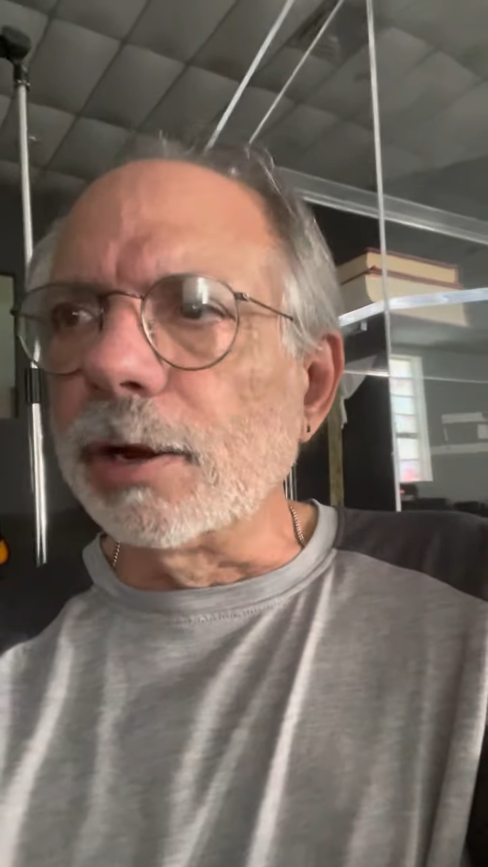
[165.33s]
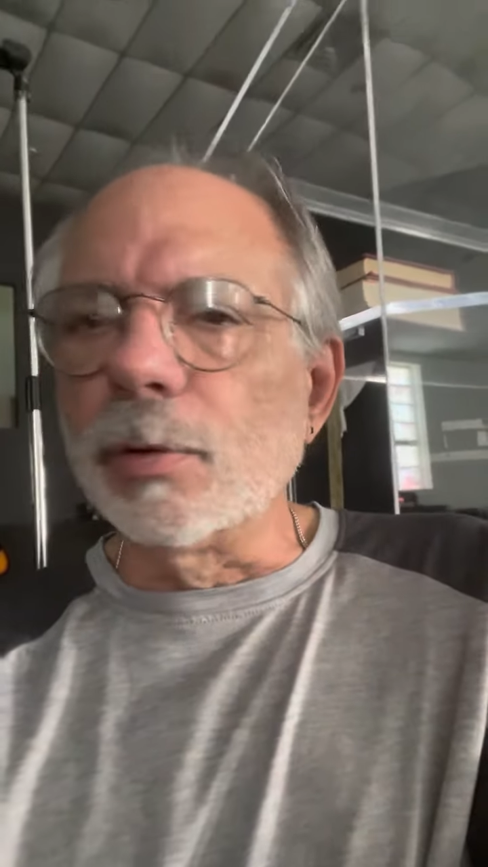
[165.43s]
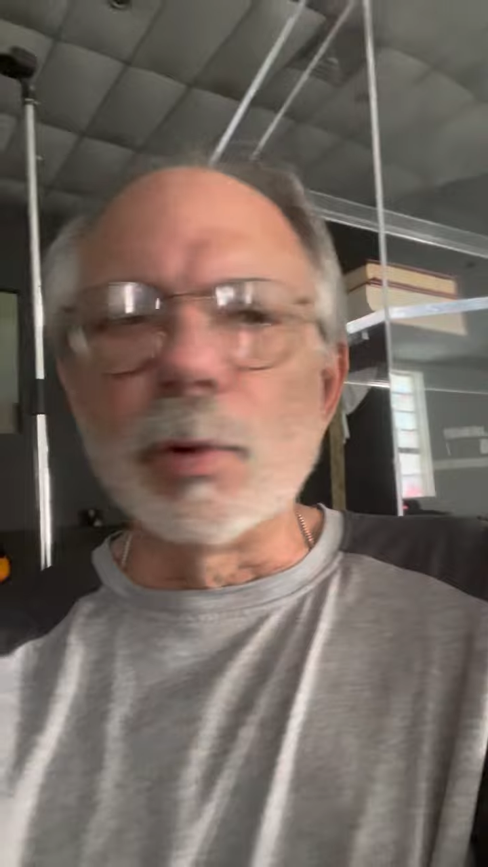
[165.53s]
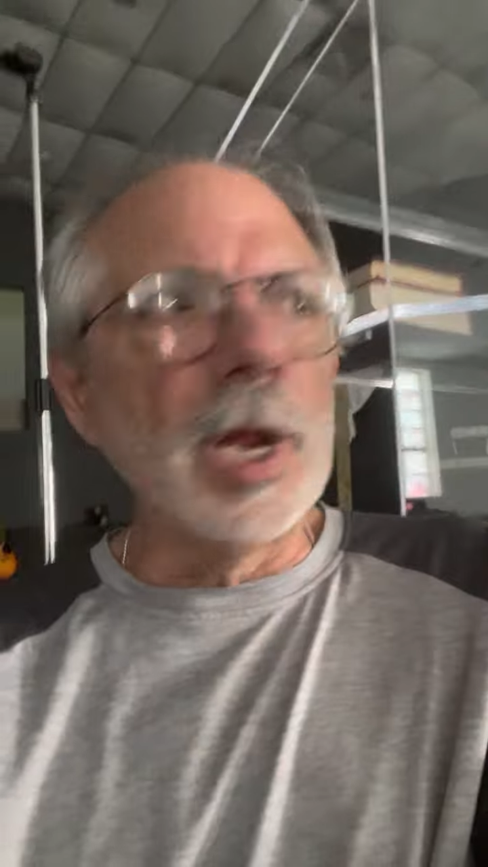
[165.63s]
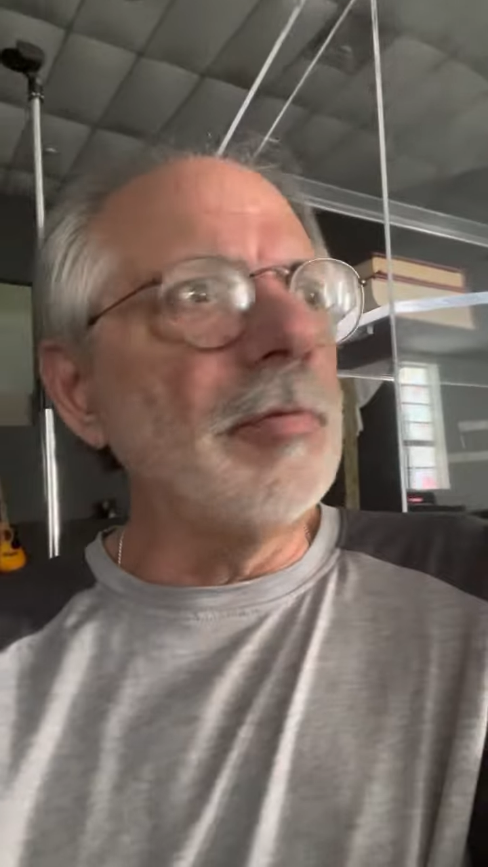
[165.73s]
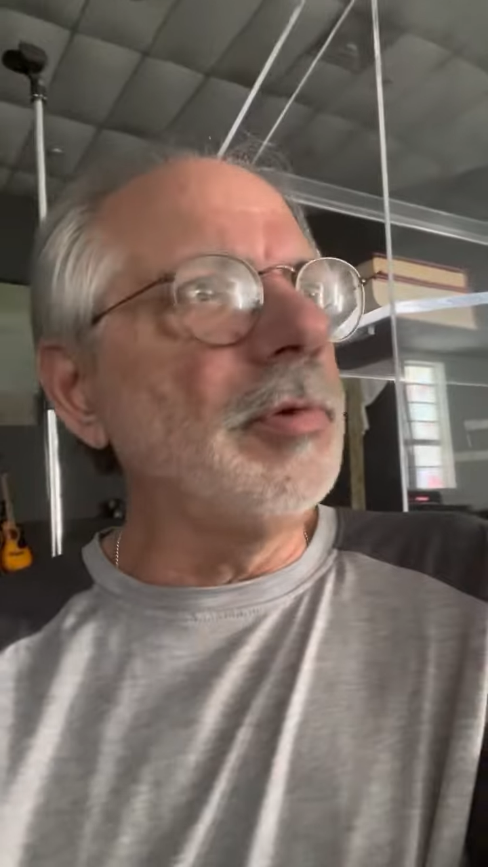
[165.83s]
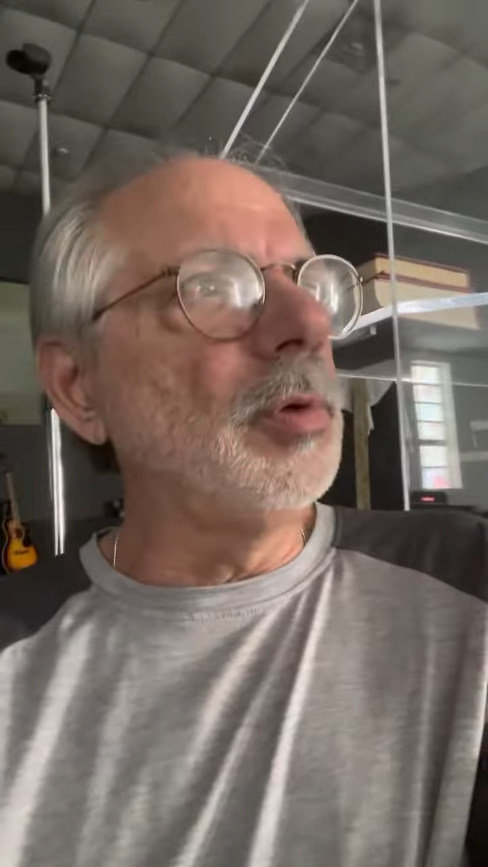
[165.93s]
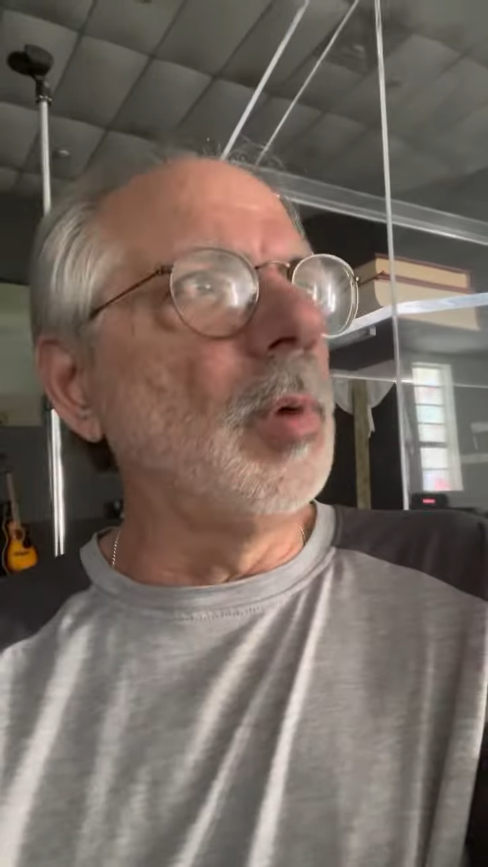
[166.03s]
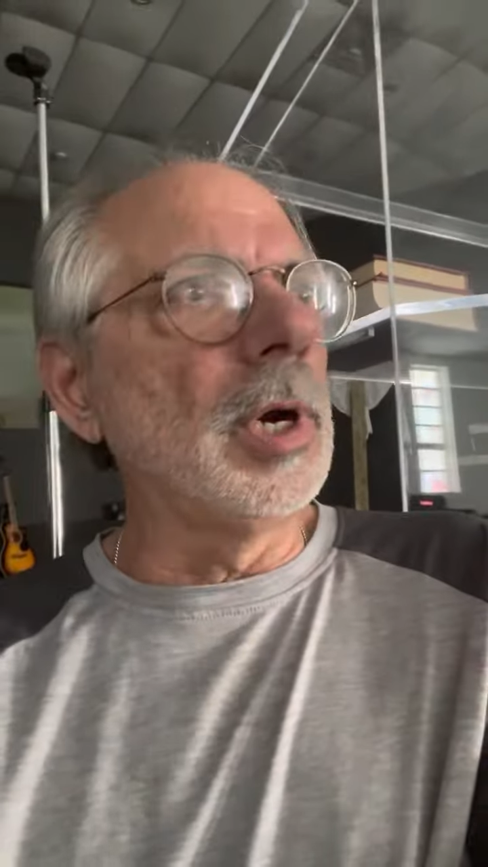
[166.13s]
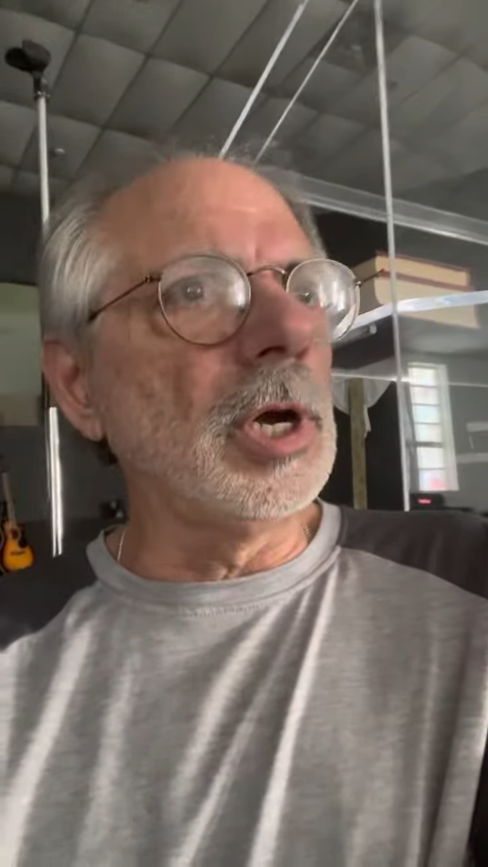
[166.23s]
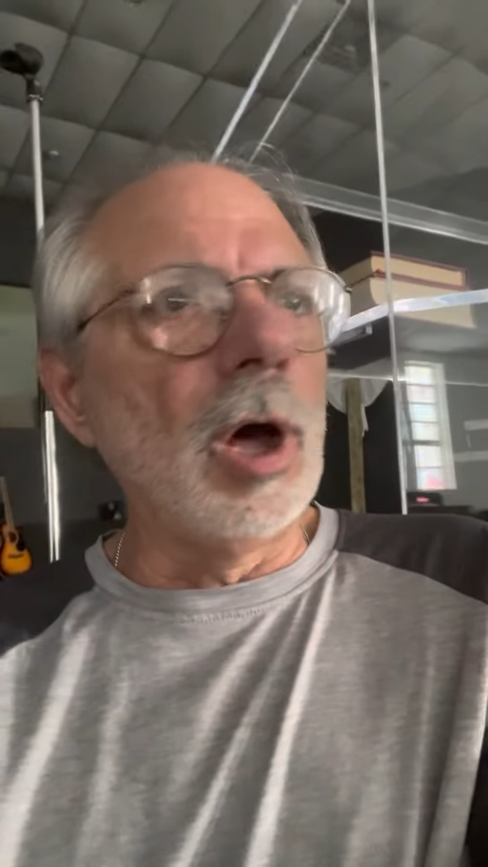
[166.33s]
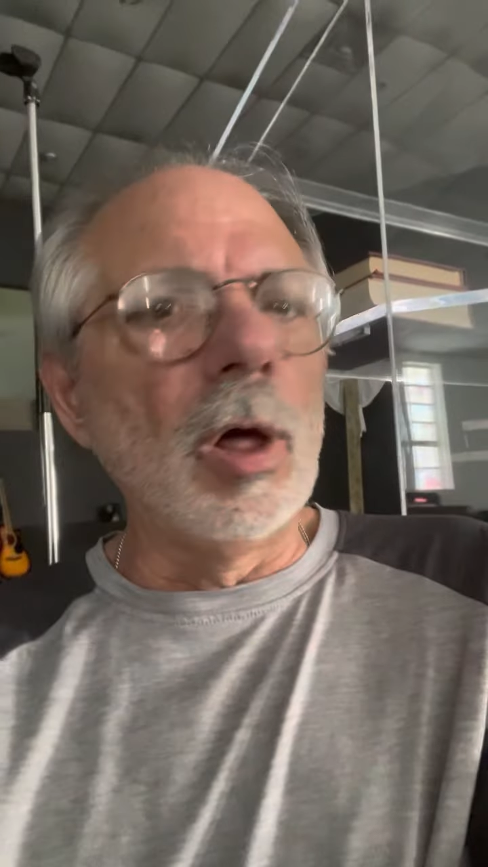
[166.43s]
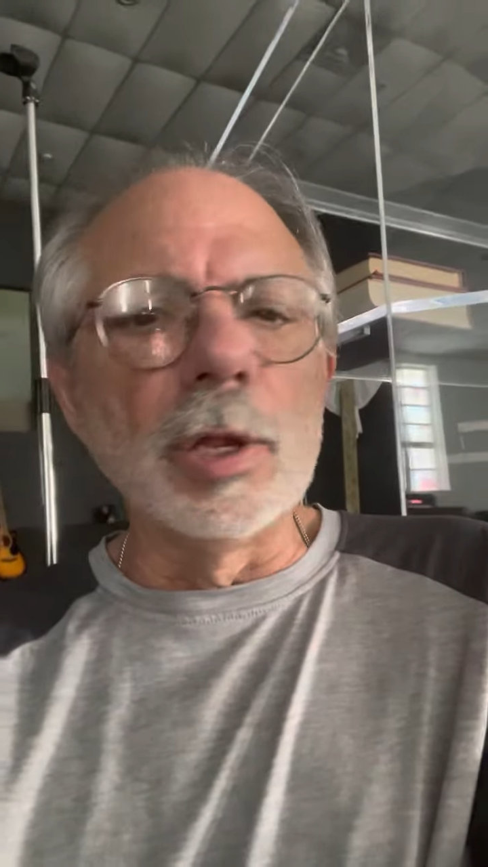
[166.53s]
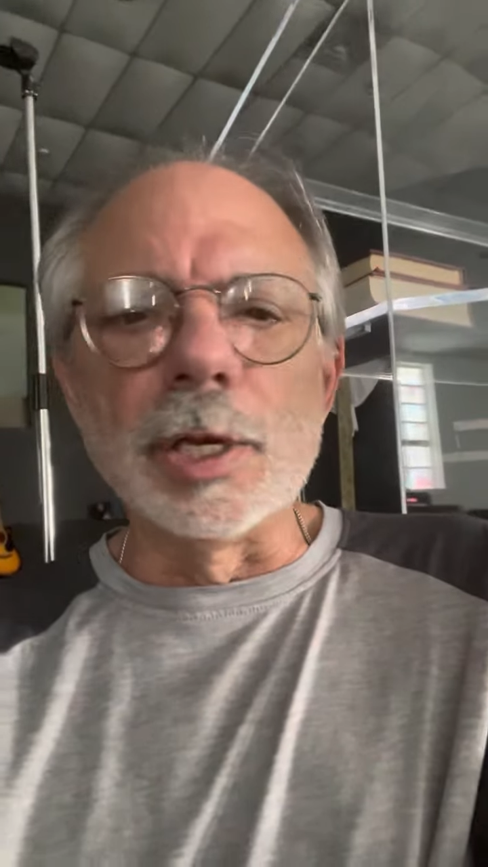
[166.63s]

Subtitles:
whatever you want to call it,